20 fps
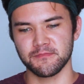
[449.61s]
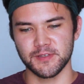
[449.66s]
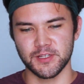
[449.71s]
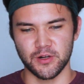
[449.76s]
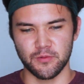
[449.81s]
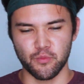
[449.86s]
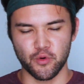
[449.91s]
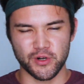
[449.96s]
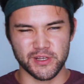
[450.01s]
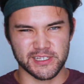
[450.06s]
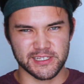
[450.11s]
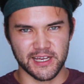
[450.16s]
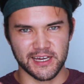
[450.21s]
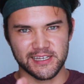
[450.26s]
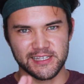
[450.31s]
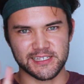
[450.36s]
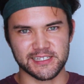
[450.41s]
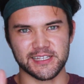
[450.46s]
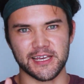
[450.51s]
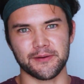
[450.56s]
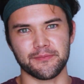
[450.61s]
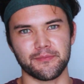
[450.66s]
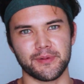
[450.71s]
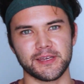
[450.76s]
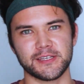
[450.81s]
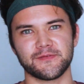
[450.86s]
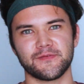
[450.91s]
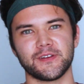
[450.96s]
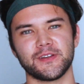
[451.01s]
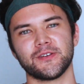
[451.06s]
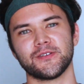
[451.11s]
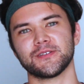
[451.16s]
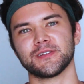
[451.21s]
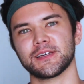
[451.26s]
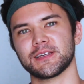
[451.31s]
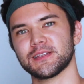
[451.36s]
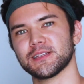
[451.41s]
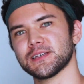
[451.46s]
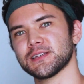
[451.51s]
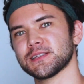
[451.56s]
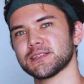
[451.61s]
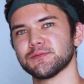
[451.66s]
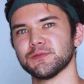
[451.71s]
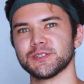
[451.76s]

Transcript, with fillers: you know, more science type based videos like this,